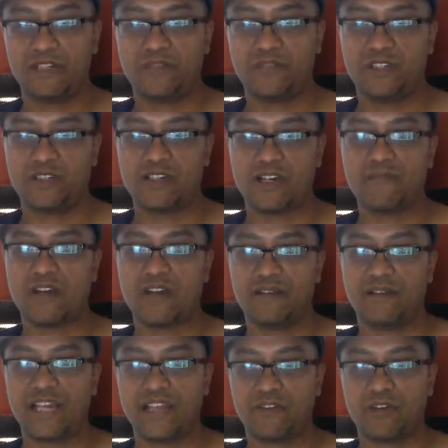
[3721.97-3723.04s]
I mean, I
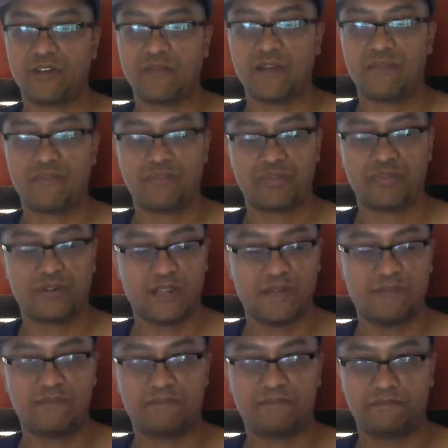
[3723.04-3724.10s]
gather
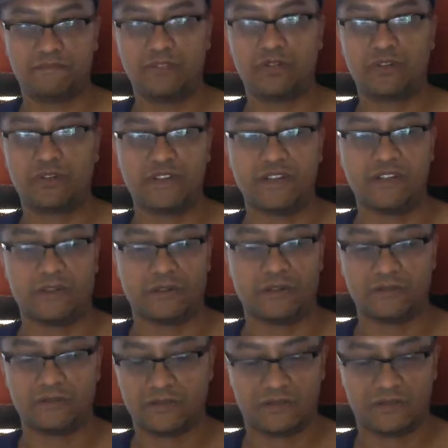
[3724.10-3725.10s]
I'm older than you.